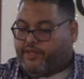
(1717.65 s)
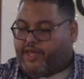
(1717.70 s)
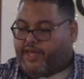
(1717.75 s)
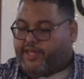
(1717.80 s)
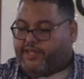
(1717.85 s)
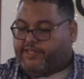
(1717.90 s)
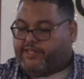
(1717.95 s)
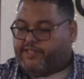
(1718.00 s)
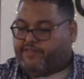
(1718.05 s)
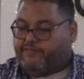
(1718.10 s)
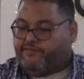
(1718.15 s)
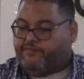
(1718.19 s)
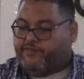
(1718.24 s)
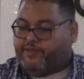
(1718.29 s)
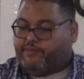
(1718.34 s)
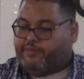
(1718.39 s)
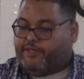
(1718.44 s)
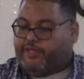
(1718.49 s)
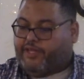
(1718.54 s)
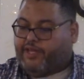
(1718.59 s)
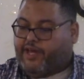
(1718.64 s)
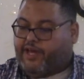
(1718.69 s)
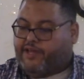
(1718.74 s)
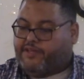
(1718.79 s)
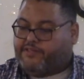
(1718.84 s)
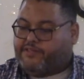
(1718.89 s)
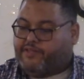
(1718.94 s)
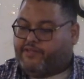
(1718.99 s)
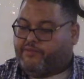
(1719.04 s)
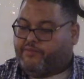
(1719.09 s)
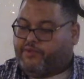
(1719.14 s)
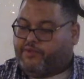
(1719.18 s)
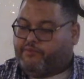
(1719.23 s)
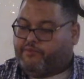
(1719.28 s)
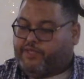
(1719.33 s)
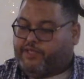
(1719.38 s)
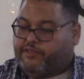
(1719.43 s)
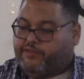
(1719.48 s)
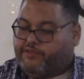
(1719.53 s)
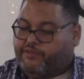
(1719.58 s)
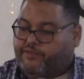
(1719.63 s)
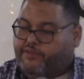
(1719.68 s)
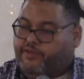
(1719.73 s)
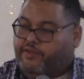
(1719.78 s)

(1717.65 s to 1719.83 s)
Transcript: and defeminizing women